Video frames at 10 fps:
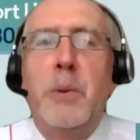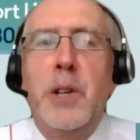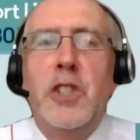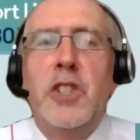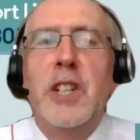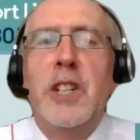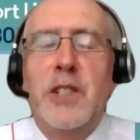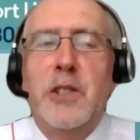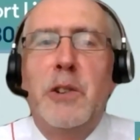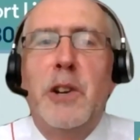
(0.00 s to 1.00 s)
which
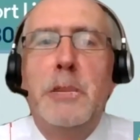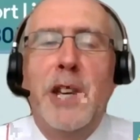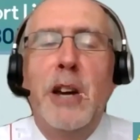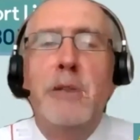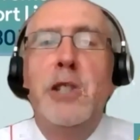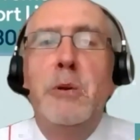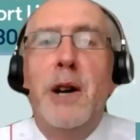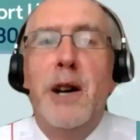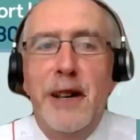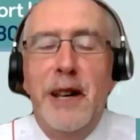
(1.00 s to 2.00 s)
describes how you
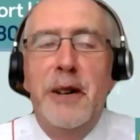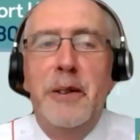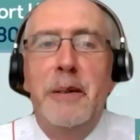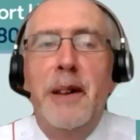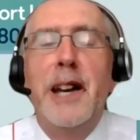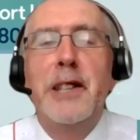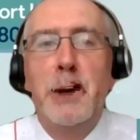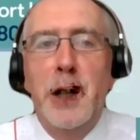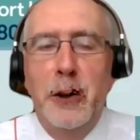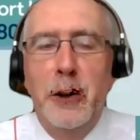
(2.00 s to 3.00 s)
are now as
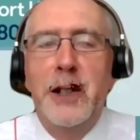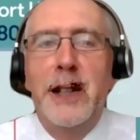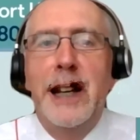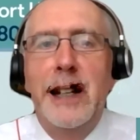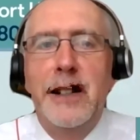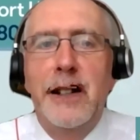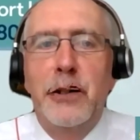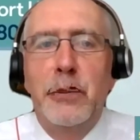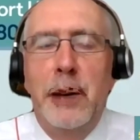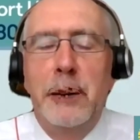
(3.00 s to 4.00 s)
we come to the end of
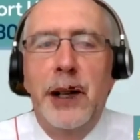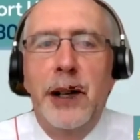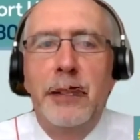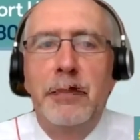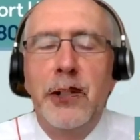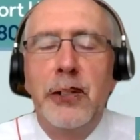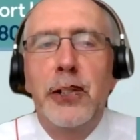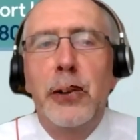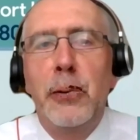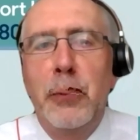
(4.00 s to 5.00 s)
this webinar? So is
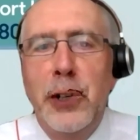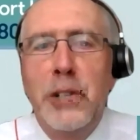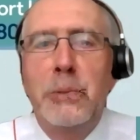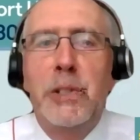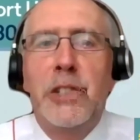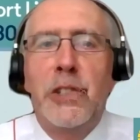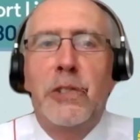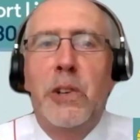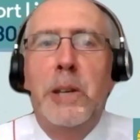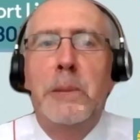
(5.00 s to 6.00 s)
there a word which
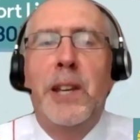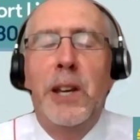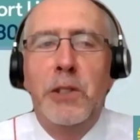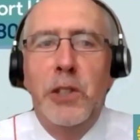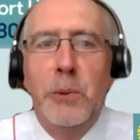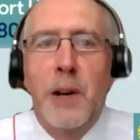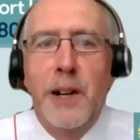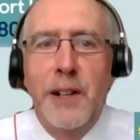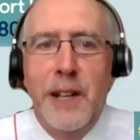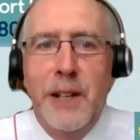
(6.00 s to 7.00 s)
describes how you
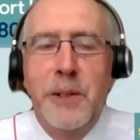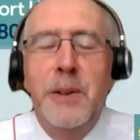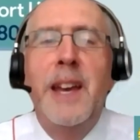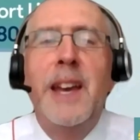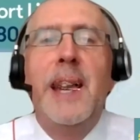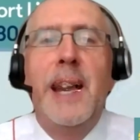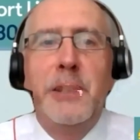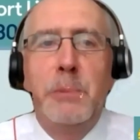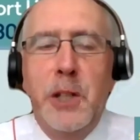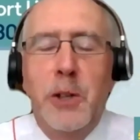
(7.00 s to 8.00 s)
are now
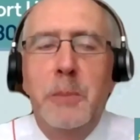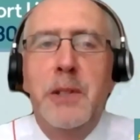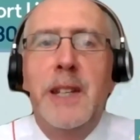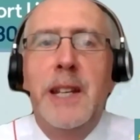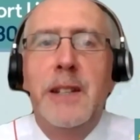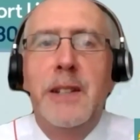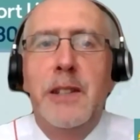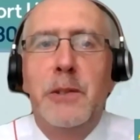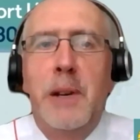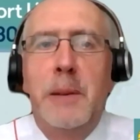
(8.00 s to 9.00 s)
as we come to the end of
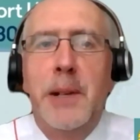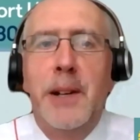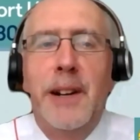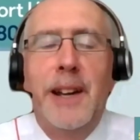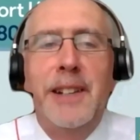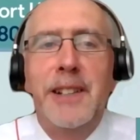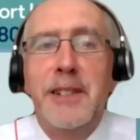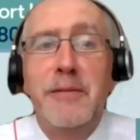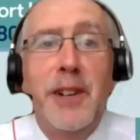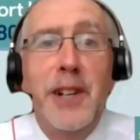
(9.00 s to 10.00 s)
this webinar? And I'd
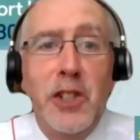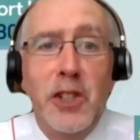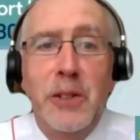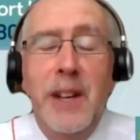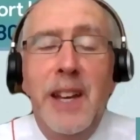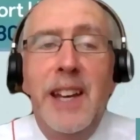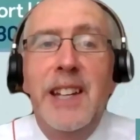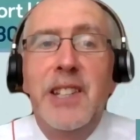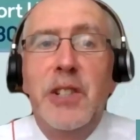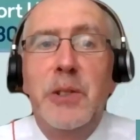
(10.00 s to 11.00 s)
invite you
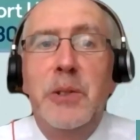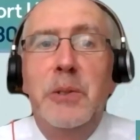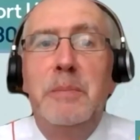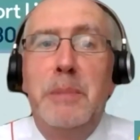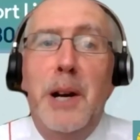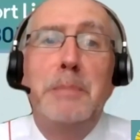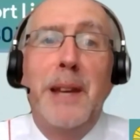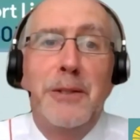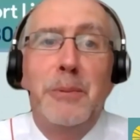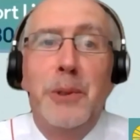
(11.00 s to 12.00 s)
to pop
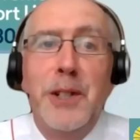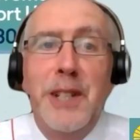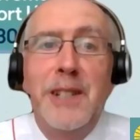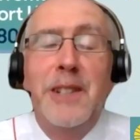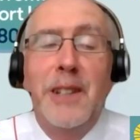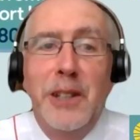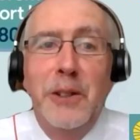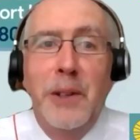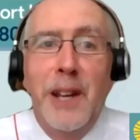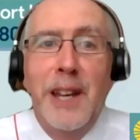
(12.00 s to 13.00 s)
that word into the
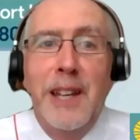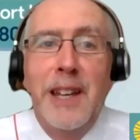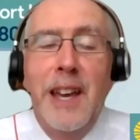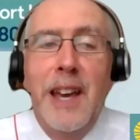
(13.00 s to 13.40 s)
Q&A